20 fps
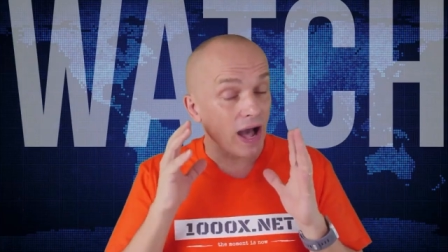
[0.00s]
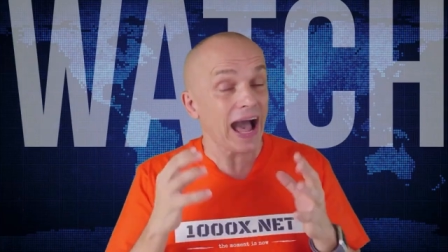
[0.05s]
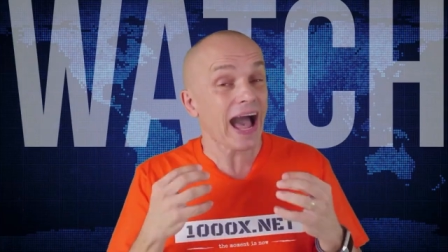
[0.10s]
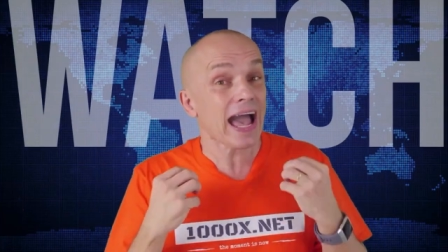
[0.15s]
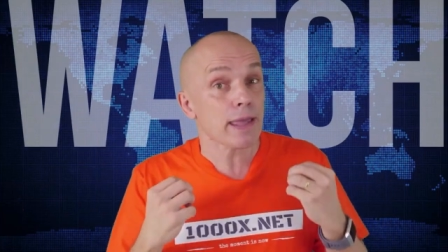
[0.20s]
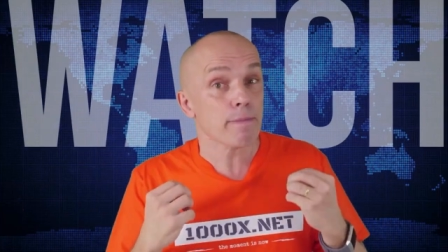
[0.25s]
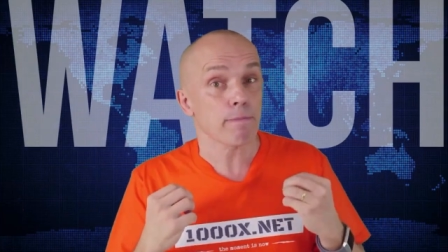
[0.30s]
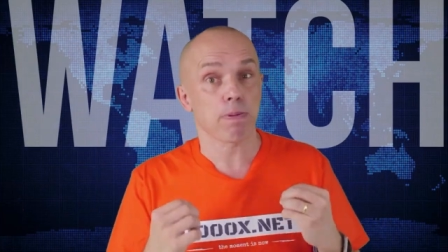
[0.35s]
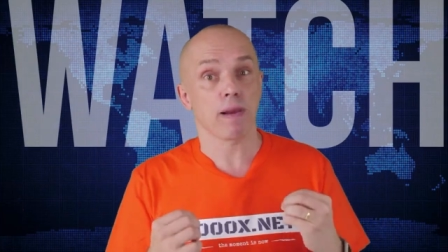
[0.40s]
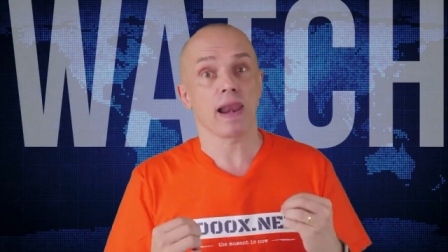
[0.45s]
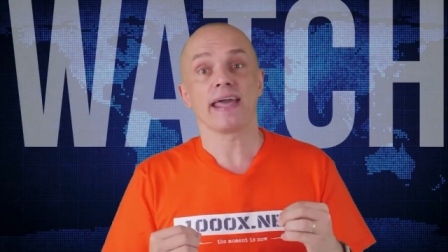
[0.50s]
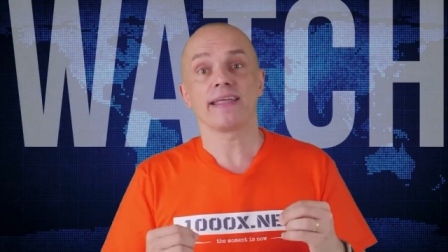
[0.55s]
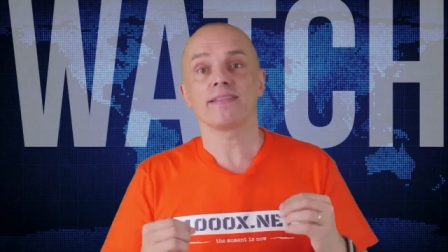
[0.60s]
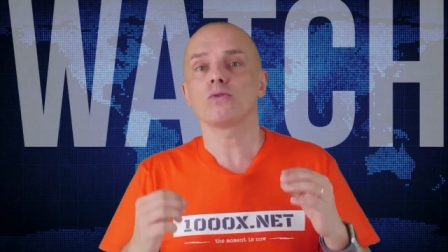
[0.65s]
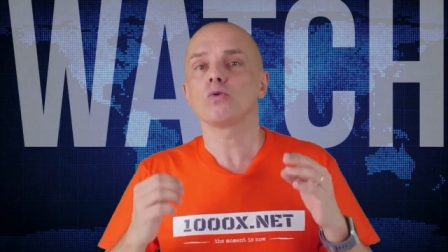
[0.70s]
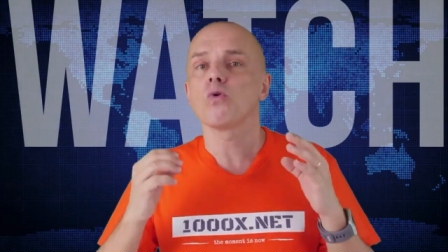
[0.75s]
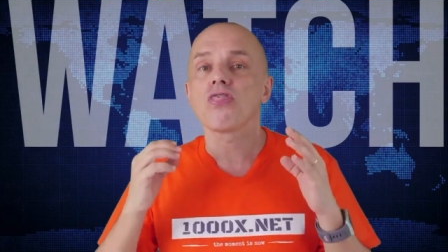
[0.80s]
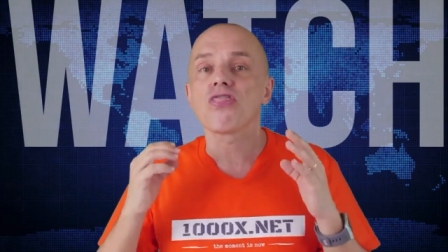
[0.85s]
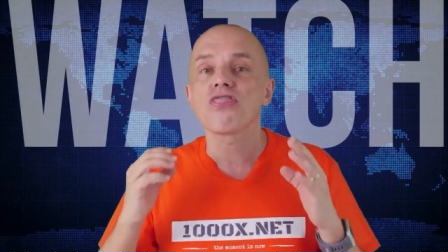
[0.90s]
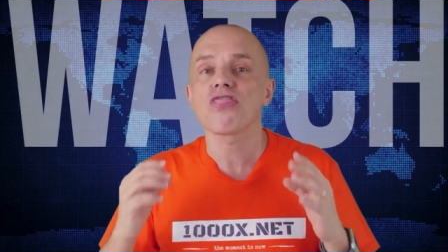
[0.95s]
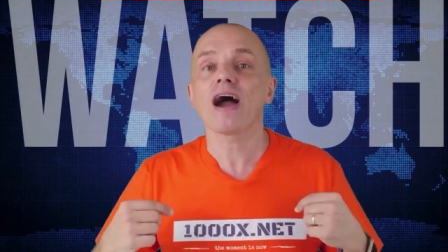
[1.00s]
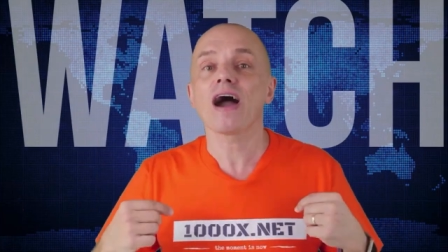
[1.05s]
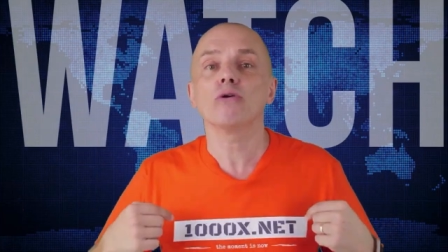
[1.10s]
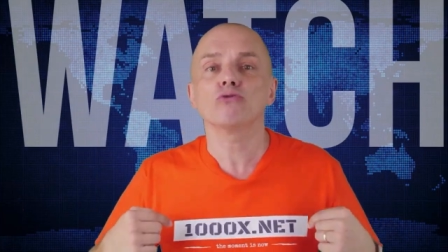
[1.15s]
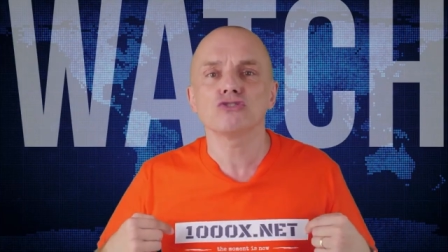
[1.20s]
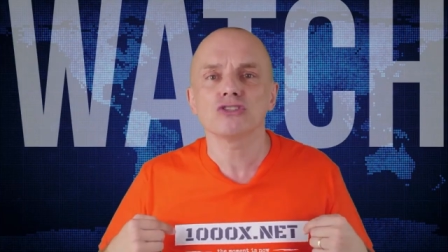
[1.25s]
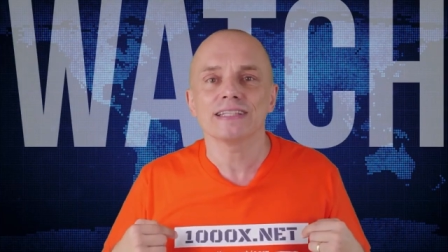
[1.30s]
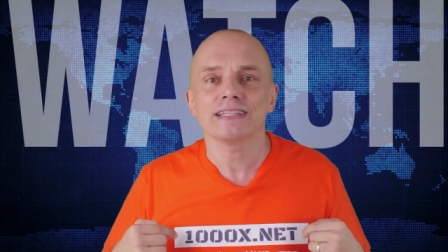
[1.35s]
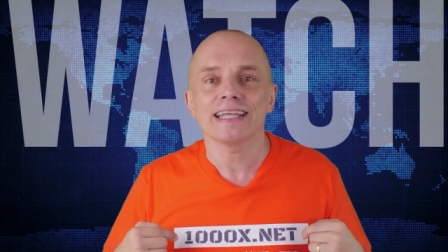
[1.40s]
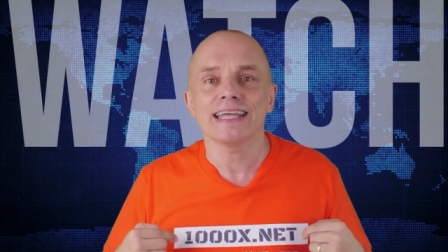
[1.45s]
I plan to
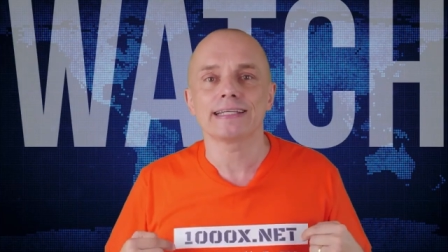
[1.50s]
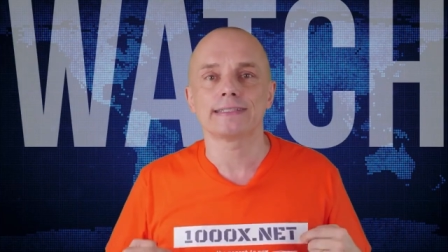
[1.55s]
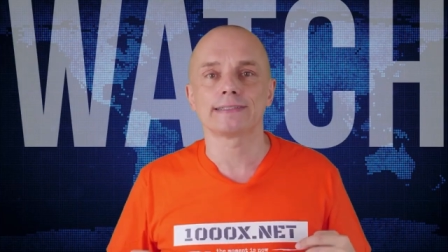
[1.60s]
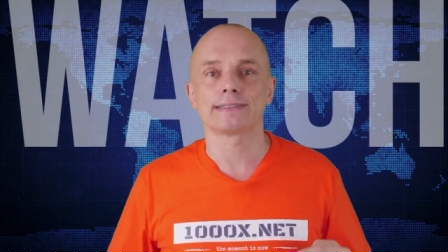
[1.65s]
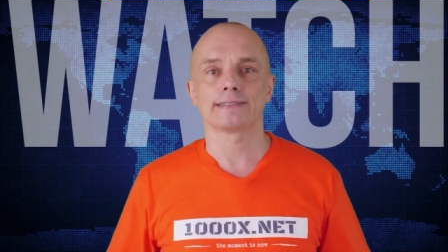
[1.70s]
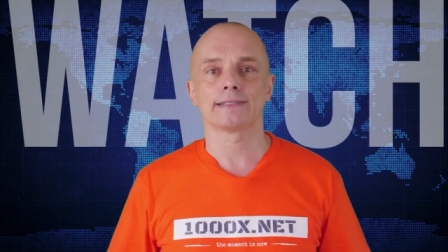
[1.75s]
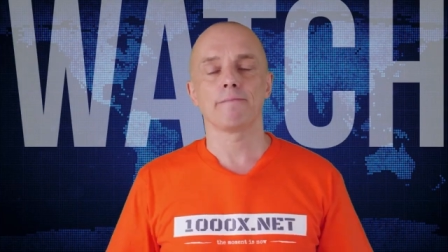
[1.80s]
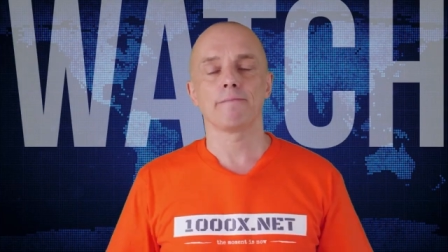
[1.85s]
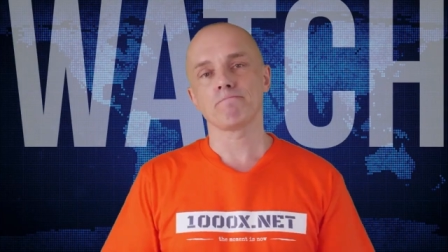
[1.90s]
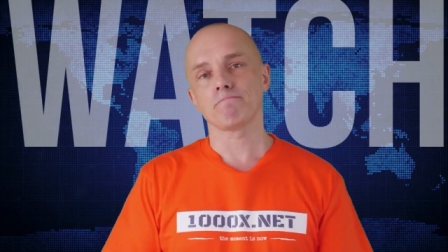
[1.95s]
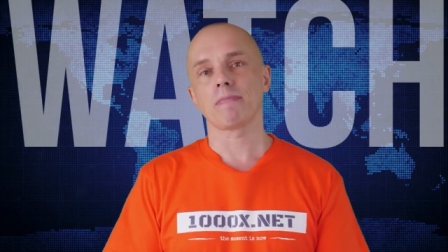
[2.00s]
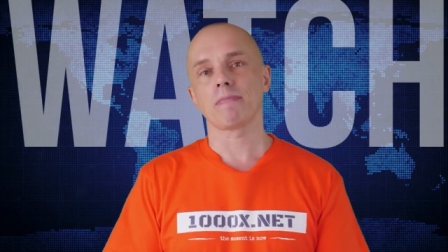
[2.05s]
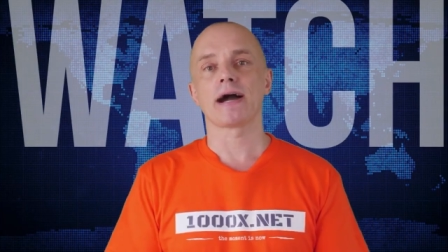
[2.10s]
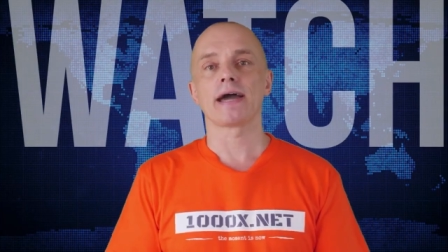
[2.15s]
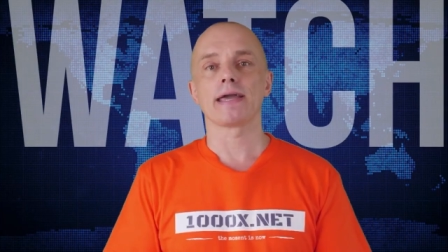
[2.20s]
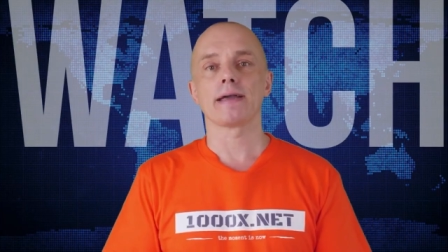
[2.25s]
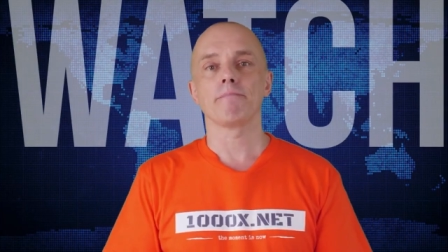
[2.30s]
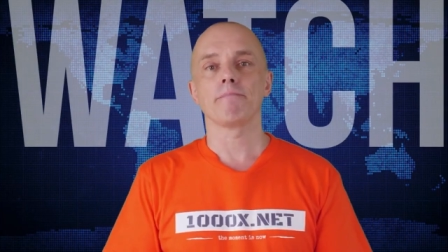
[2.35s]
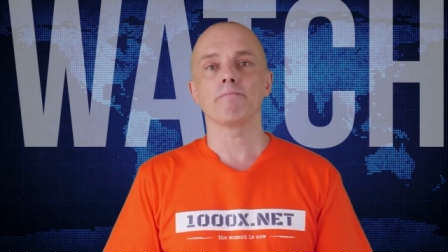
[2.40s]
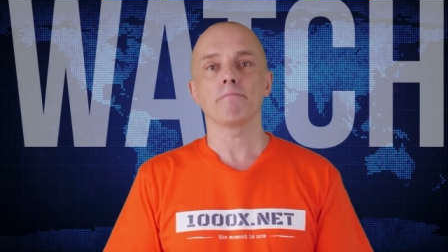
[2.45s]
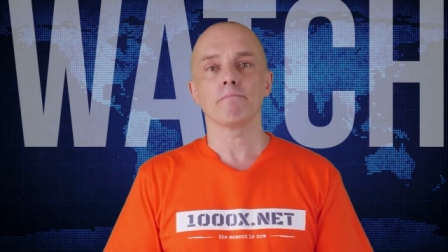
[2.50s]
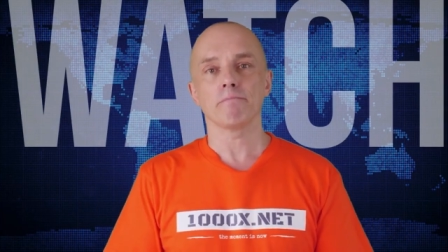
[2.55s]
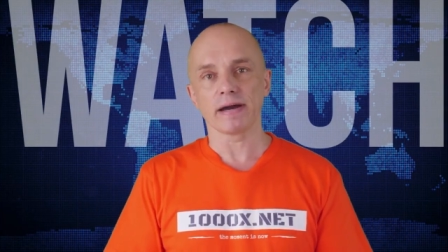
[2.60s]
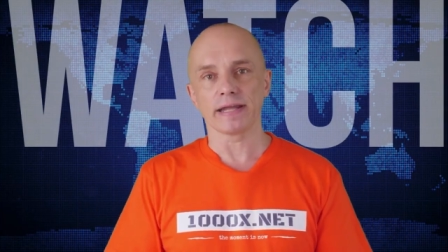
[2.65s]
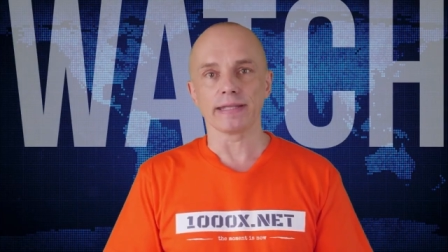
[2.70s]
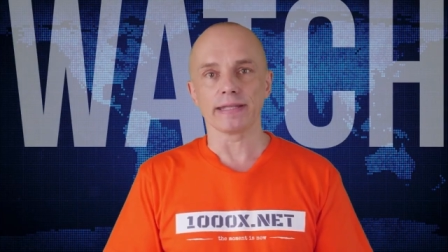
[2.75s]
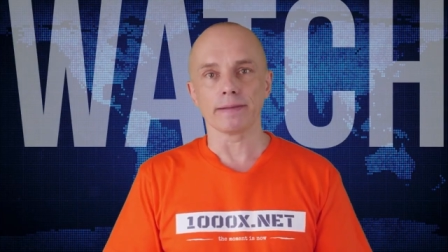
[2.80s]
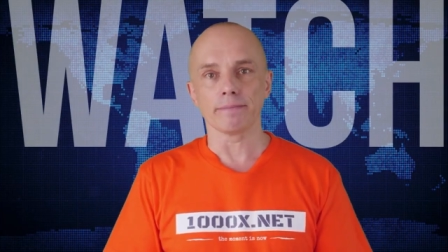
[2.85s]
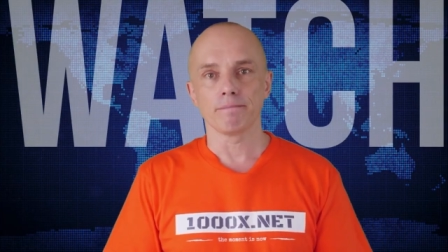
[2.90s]
1000x my money.